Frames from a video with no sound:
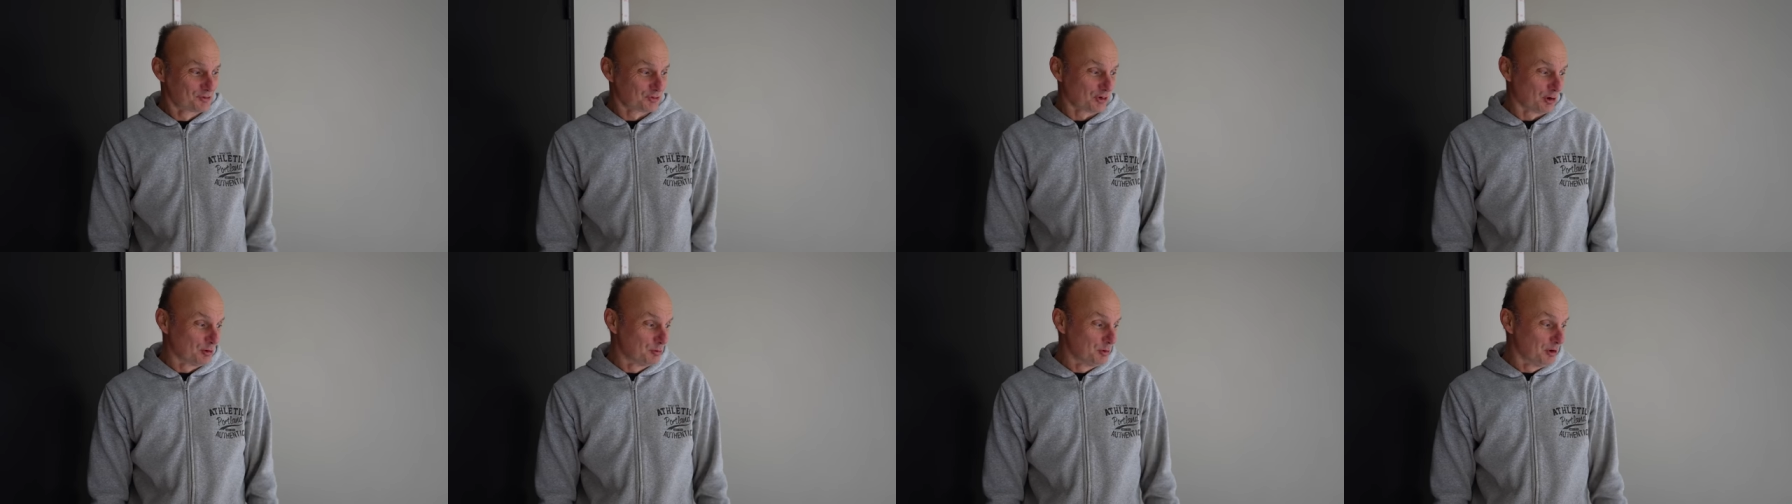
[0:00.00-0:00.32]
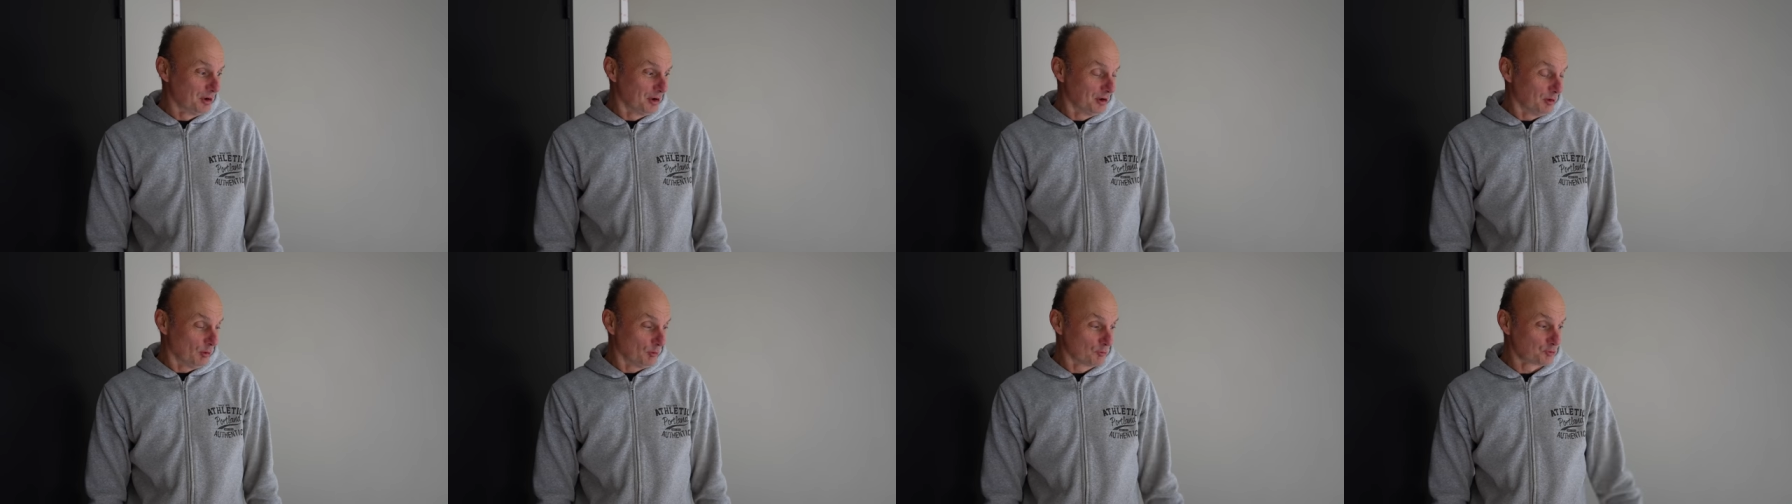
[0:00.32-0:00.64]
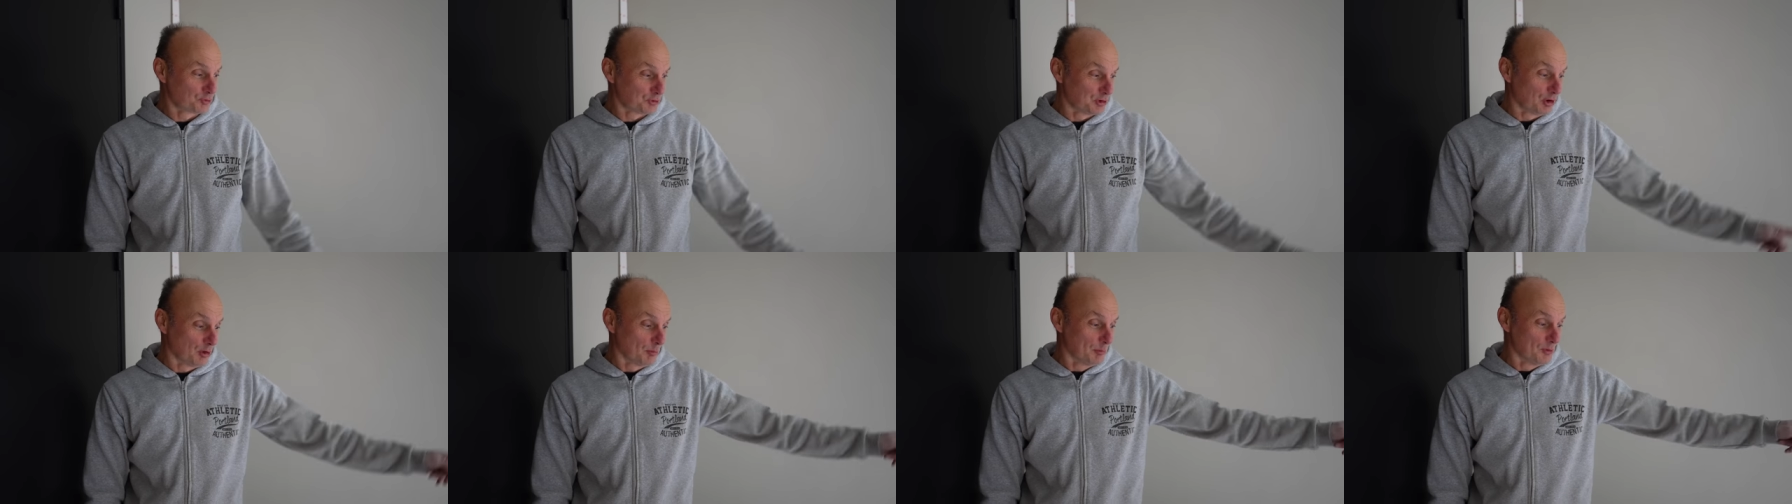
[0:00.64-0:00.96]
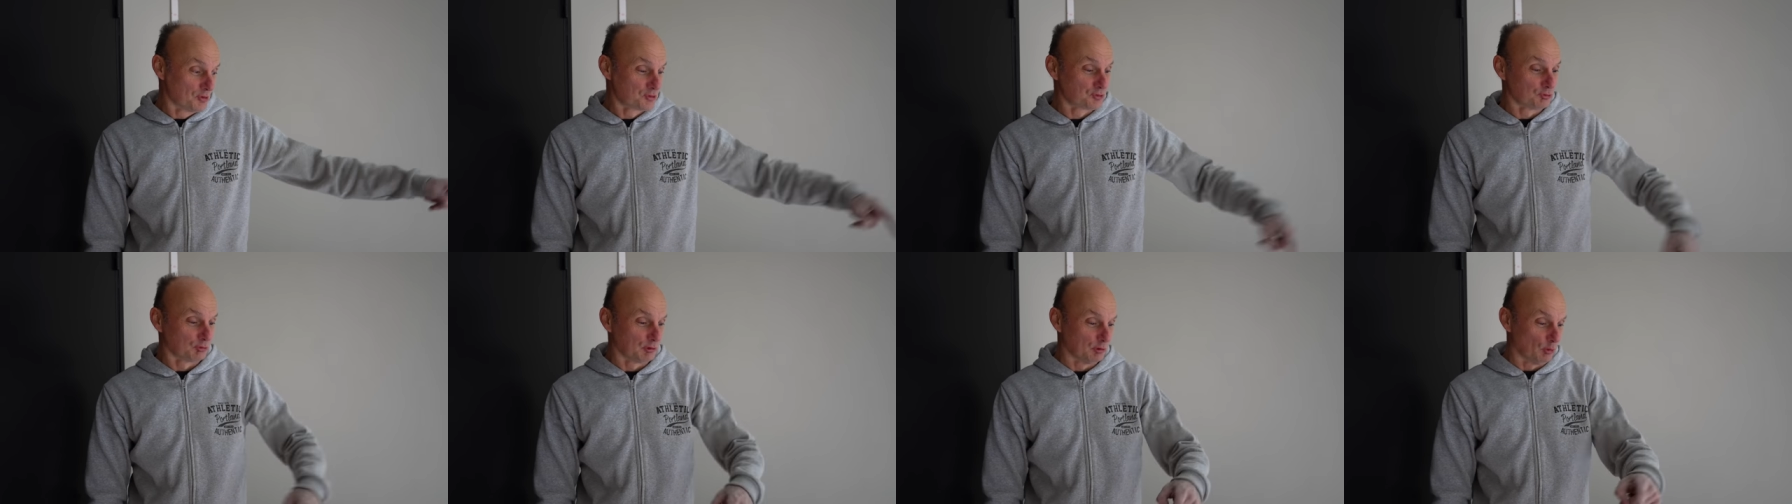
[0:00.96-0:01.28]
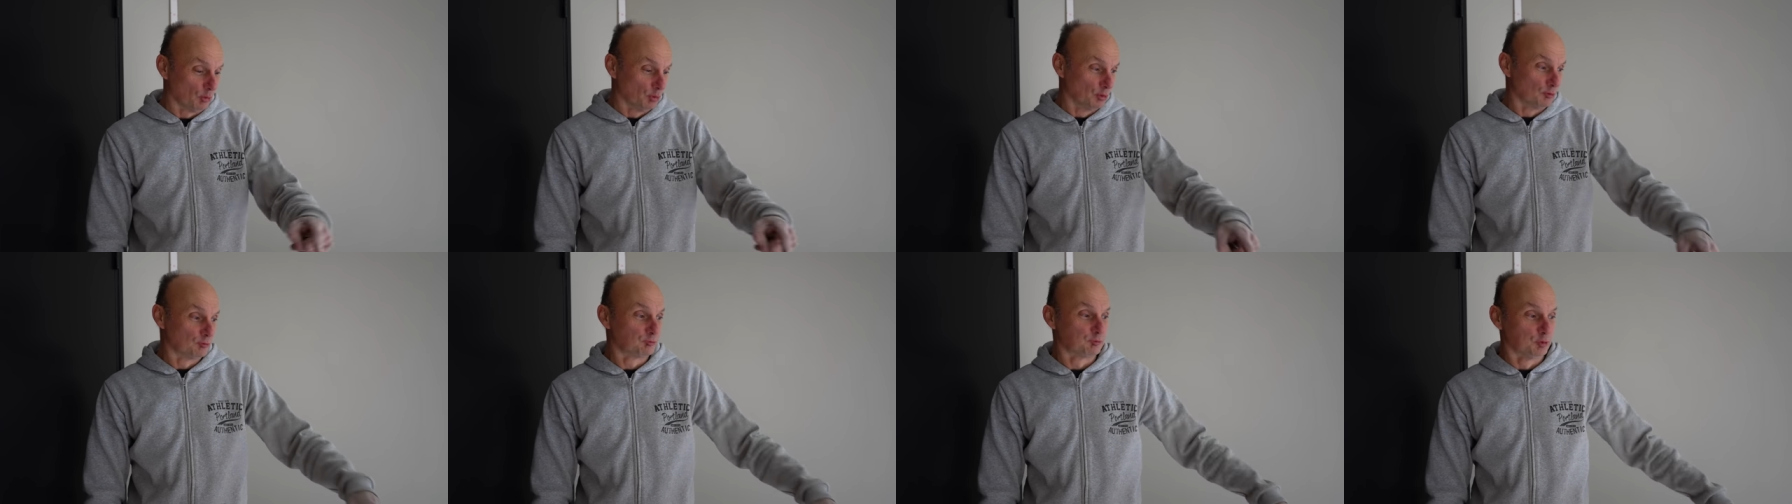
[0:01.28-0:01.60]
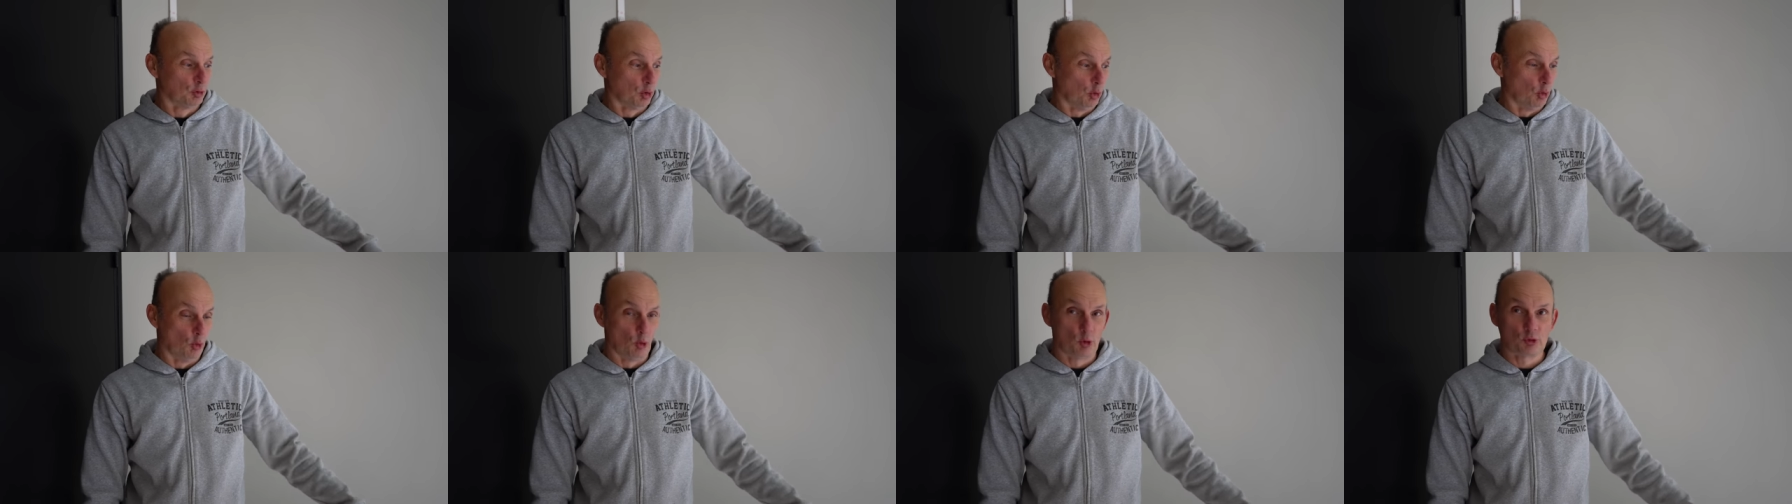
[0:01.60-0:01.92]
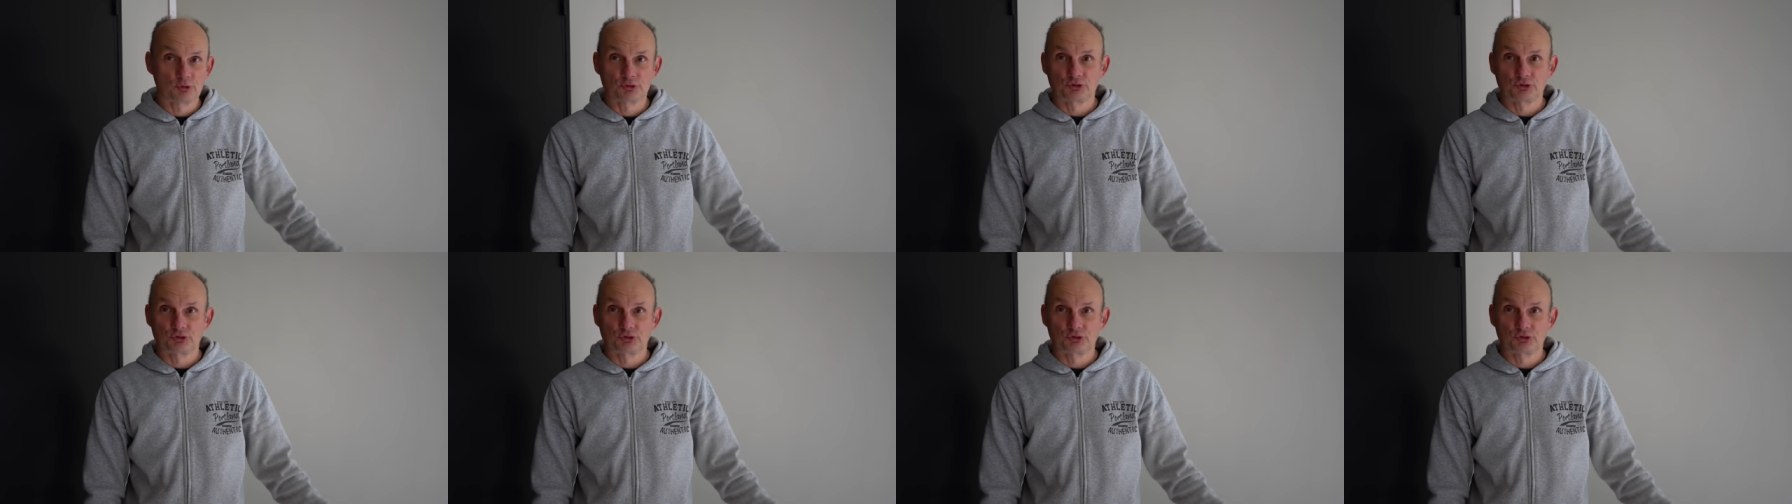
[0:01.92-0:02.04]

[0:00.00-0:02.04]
so uh, obviously I measure it on the floor